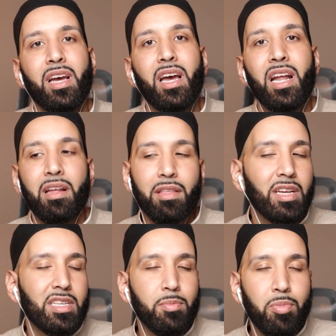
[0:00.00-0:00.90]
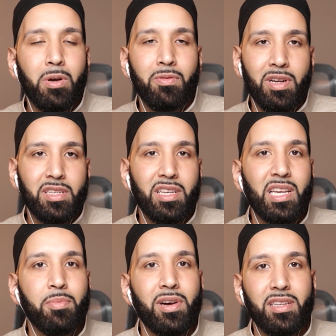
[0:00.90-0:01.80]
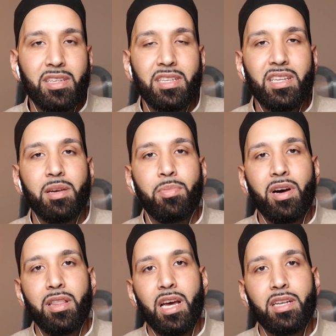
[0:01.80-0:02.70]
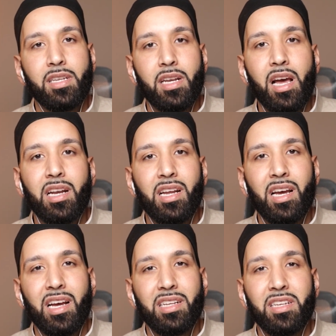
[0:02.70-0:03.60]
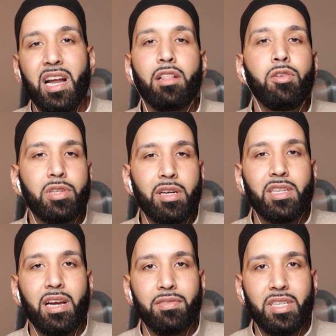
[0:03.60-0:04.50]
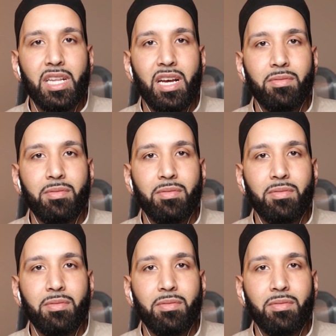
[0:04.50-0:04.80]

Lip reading: And I think it's important for us to keep on insisting upon that and to not lose ourselves in that.